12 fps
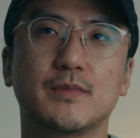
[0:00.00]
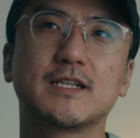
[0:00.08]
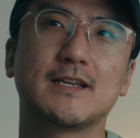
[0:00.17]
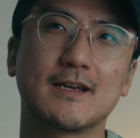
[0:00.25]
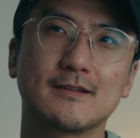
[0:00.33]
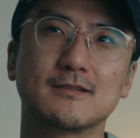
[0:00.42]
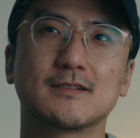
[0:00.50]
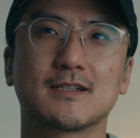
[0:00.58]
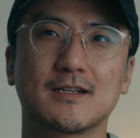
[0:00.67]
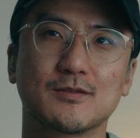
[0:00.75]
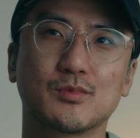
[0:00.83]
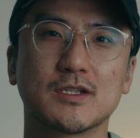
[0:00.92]
But again, to
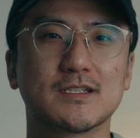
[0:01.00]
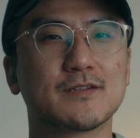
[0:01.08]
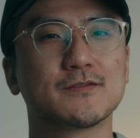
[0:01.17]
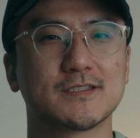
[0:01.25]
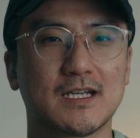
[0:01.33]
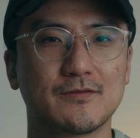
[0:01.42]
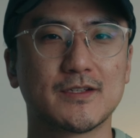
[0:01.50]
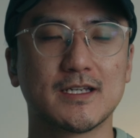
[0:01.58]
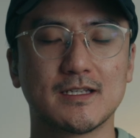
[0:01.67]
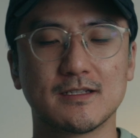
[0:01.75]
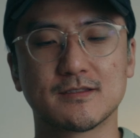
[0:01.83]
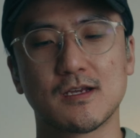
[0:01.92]
kind of play devil's
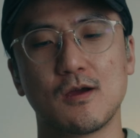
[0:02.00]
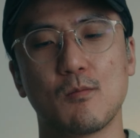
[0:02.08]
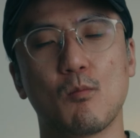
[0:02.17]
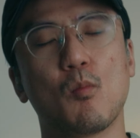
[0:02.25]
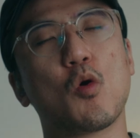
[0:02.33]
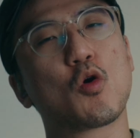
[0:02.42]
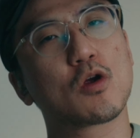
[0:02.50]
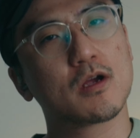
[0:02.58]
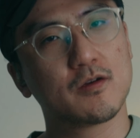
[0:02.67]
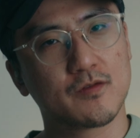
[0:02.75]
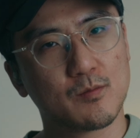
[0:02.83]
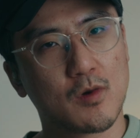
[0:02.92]
advocate, it's more
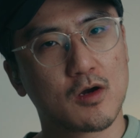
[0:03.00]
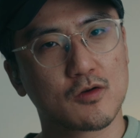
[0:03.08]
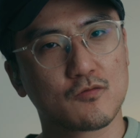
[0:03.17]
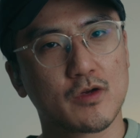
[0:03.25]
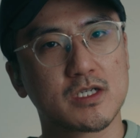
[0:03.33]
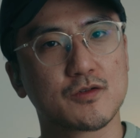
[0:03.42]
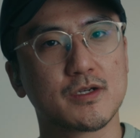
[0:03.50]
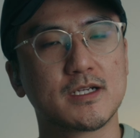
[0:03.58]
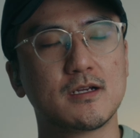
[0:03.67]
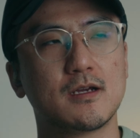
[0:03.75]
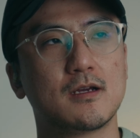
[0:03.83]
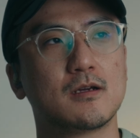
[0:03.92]
of a modern
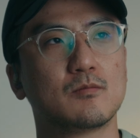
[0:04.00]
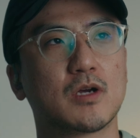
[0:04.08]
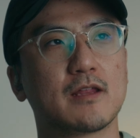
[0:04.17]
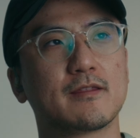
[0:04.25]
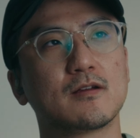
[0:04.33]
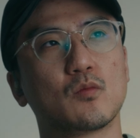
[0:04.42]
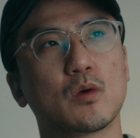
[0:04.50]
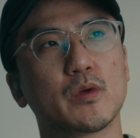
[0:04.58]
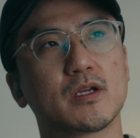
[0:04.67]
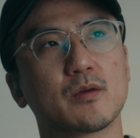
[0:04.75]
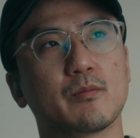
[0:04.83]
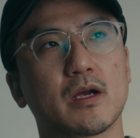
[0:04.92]
rendering, but I think when we
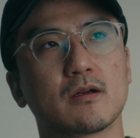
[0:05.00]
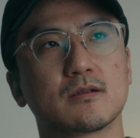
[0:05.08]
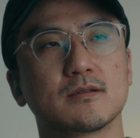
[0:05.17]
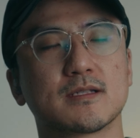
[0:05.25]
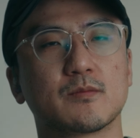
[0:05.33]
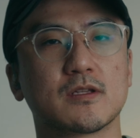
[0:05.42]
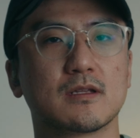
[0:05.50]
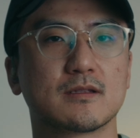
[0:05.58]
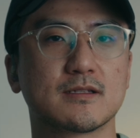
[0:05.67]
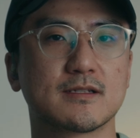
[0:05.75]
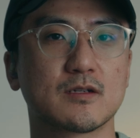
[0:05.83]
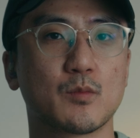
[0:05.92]
compare it to something like the
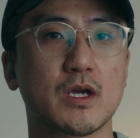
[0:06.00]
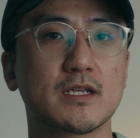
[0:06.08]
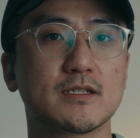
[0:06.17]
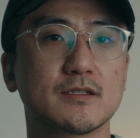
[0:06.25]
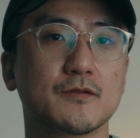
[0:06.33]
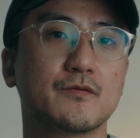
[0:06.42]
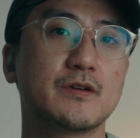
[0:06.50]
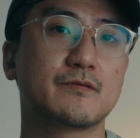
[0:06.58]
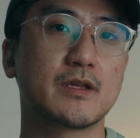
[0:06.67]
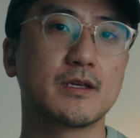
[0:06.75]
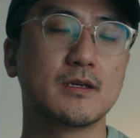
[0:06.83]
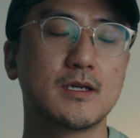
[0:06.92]
Sigma
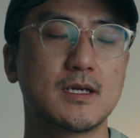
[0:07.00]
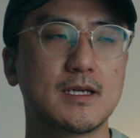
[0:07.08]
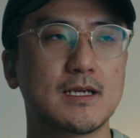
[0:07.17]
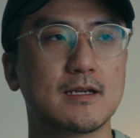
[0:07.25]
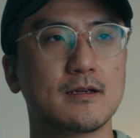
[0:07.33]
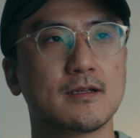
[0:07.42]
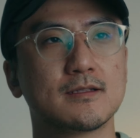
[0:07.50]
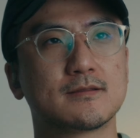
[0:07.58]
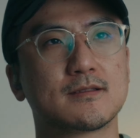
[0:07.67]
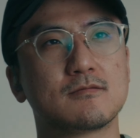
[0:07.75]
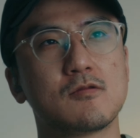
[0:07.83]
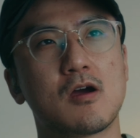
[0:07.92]
18-50,
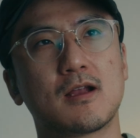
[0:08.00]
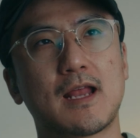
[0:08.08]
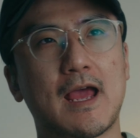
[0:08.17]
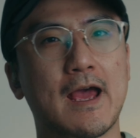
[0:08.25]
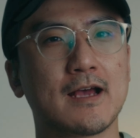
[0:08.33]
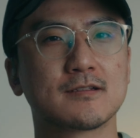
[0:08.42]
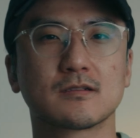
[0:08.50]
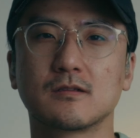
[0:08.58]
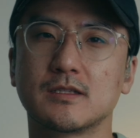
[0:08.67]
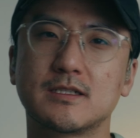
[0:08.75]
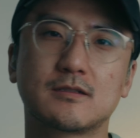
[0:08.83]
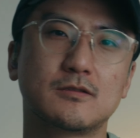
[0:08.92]
it's not as
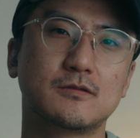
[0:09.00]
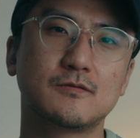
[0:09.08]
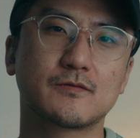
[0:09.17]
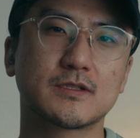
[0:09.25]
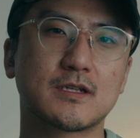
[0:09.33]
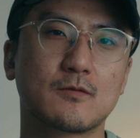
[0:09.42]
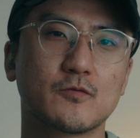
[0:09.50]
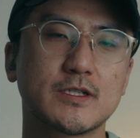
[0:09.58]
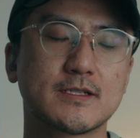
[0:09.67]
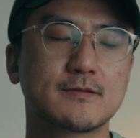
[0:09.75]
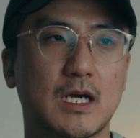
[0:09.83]
clinical for some reason.